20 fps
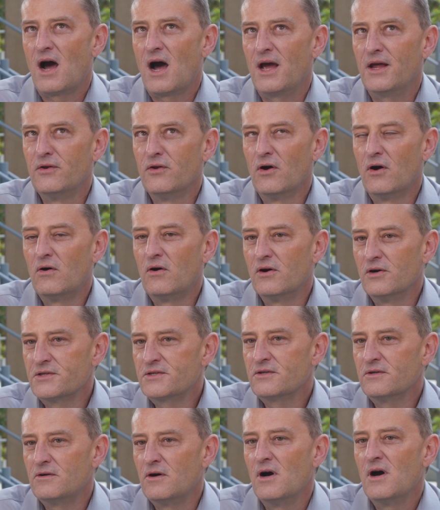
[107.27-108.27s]
I know
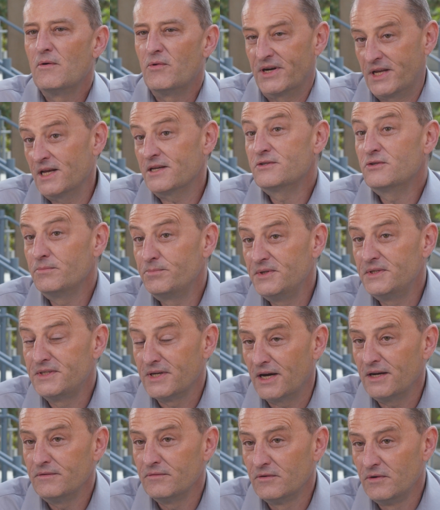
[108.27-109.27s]
also what has to be
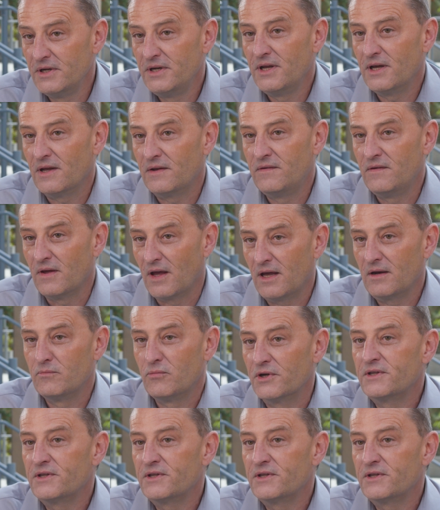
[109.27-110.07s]
done really at the end.